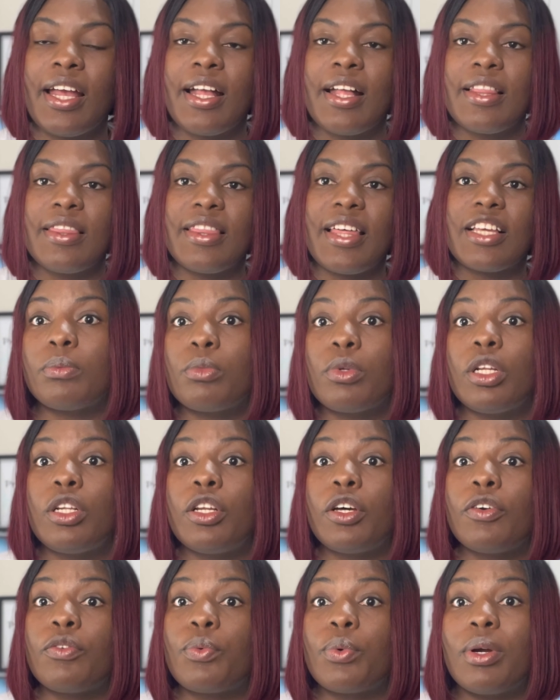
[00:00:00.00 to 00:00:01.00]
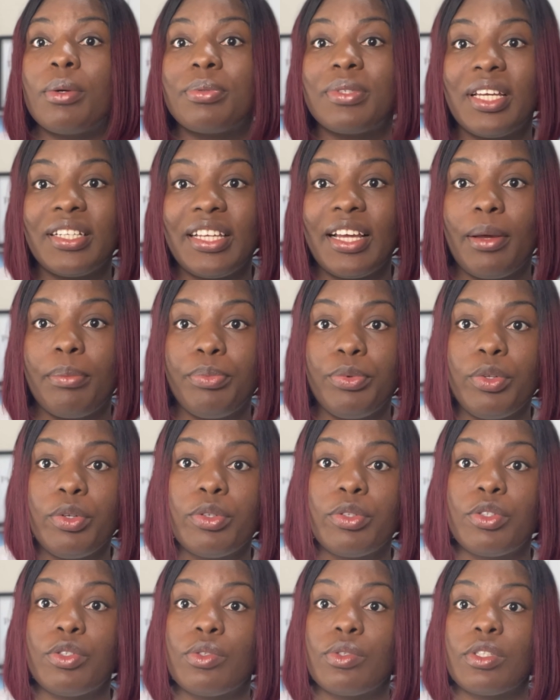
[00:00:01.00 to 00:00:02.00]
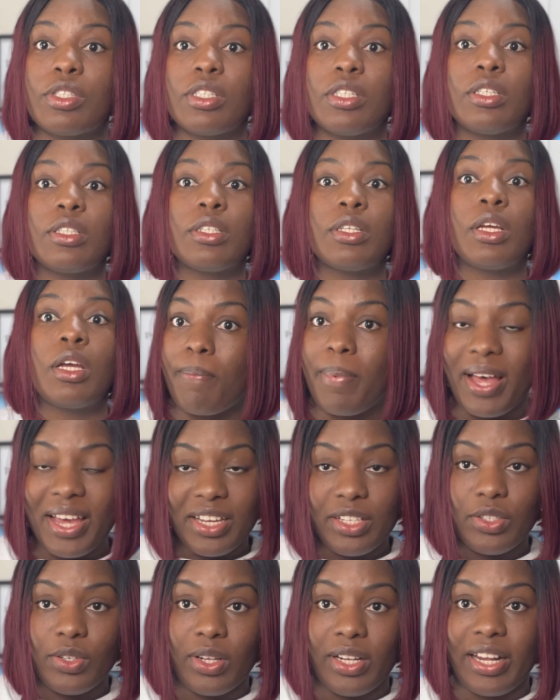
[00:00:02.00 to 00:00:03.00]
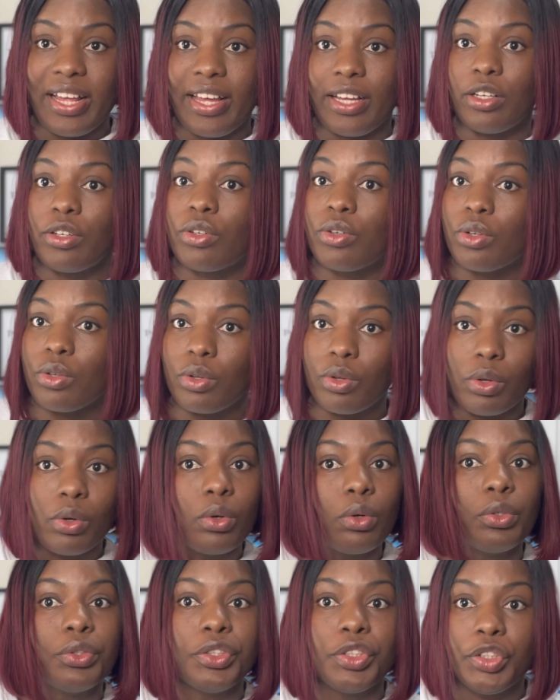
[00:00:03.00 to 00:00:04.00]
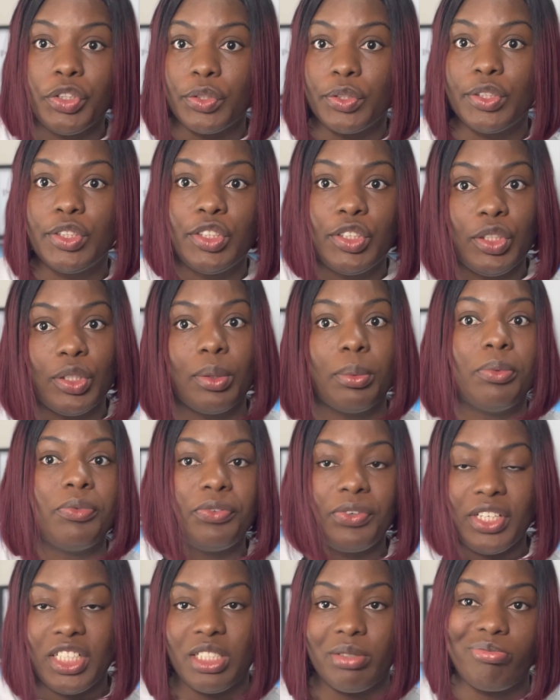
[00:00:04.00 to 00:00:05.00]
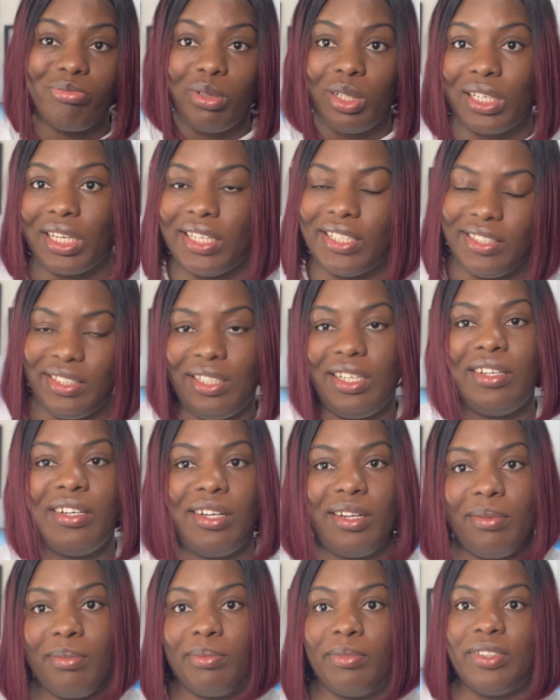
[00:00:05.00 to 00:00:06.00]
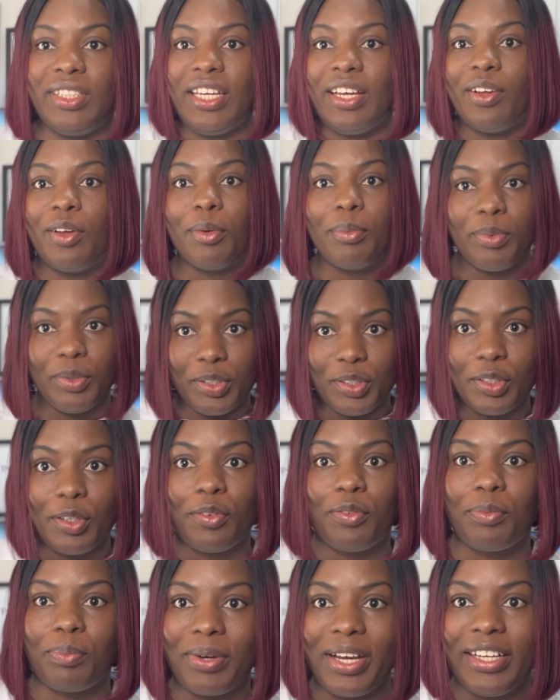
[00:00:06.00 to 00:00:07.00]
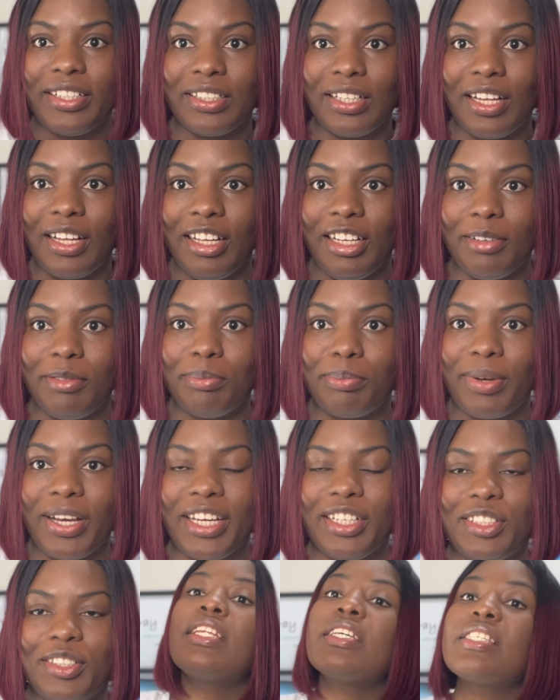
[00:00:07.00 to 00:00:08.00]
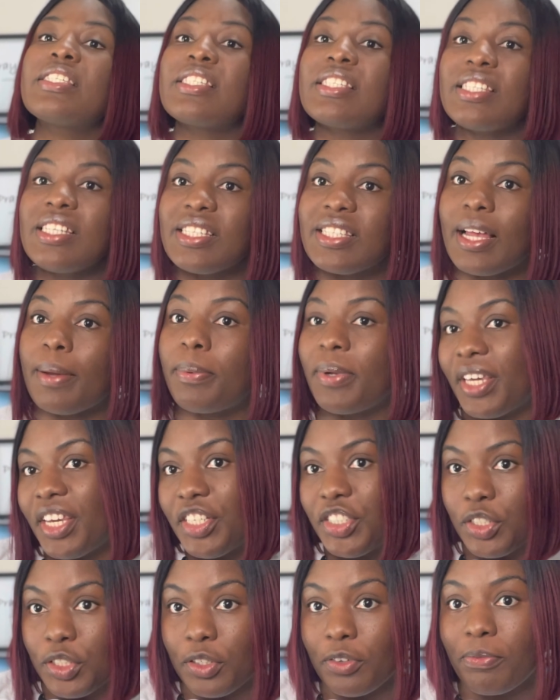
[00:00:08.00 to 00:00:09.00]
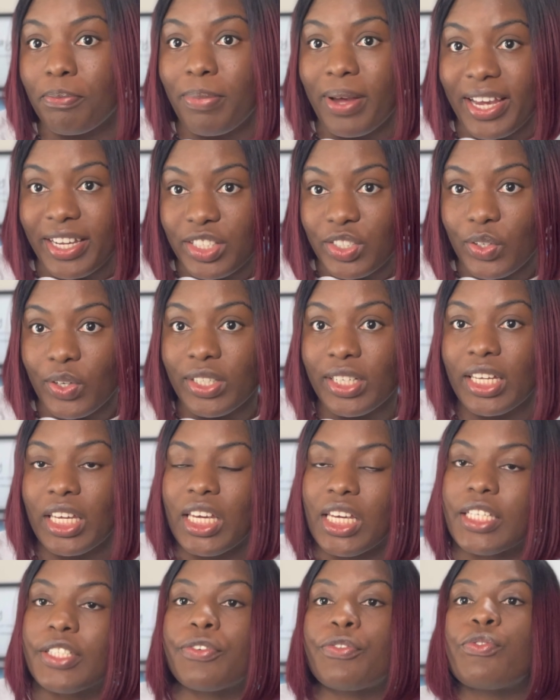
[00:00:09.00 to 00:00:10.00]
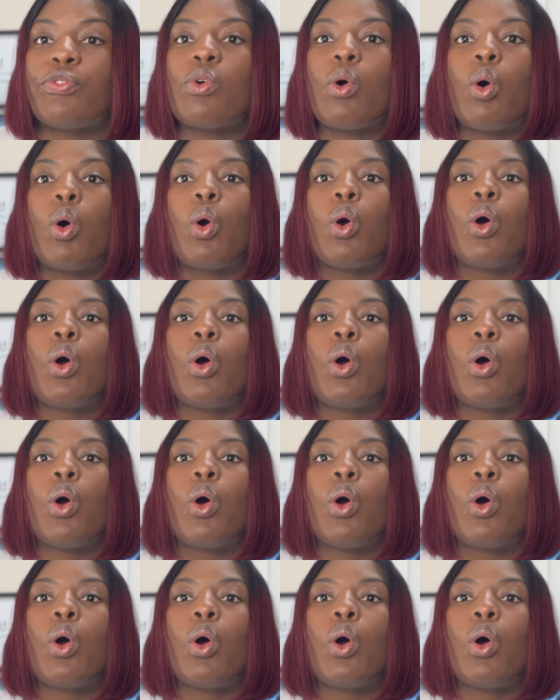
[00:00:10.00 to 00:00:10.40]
that a lot of websites are built using Python, like Google, YouTube, Facebook, Instagram. They're all built of Python. And the sixth application of Python is for